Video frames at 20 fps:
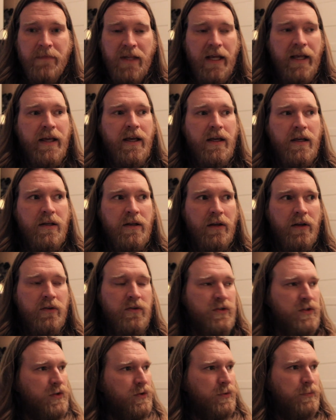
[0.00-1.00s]

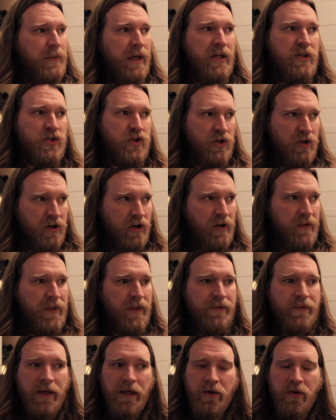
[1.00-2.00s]
And to make sure
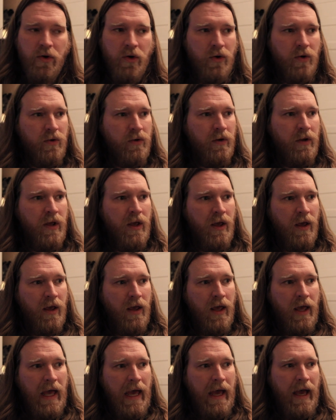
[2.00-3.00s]
that they don't
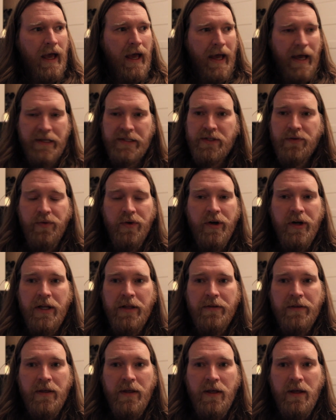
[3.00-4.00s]
ask for
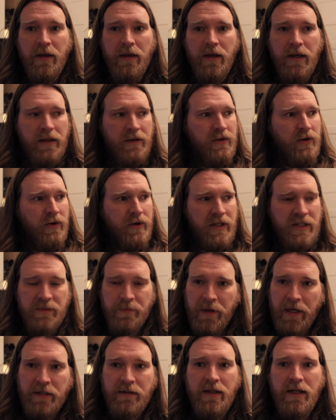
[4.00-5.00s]
anything and don't
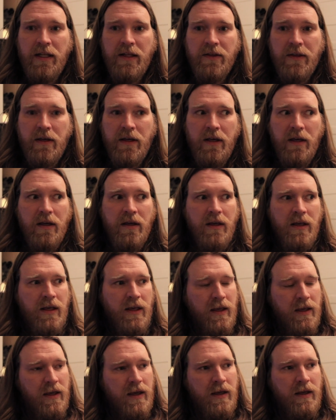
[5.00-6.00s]
expect anything.
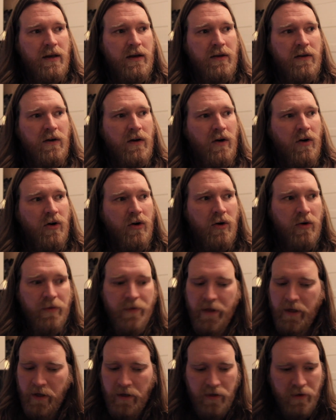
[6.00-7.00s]
And all
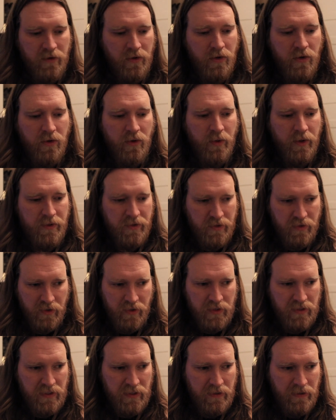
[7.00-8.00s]
they can do is
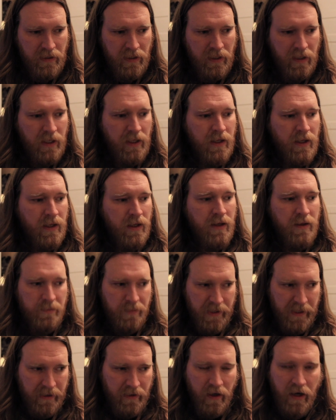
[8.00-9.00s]
just
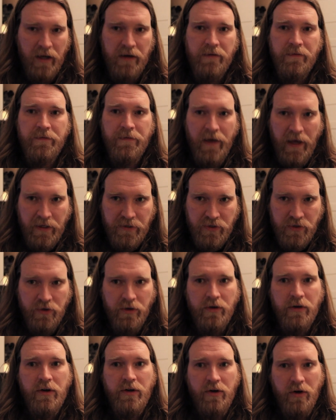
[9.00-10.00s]
pick cotton
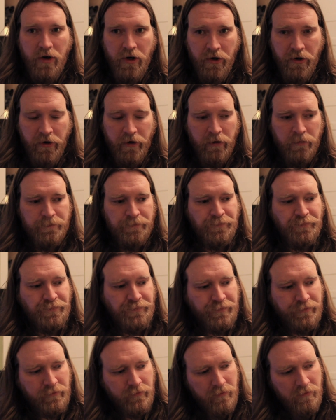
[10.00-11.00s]
faster and harder.
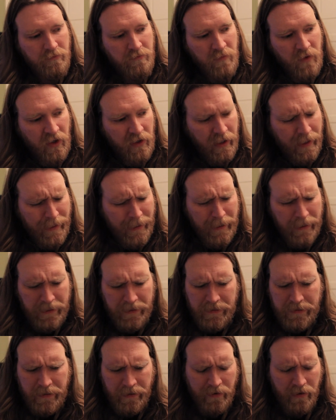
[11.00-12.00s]

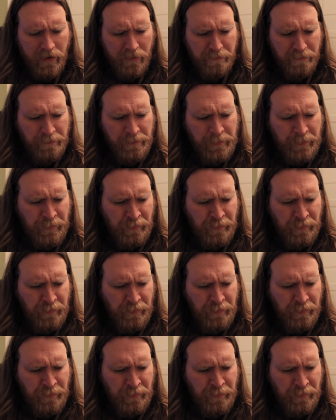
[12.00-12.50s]
And,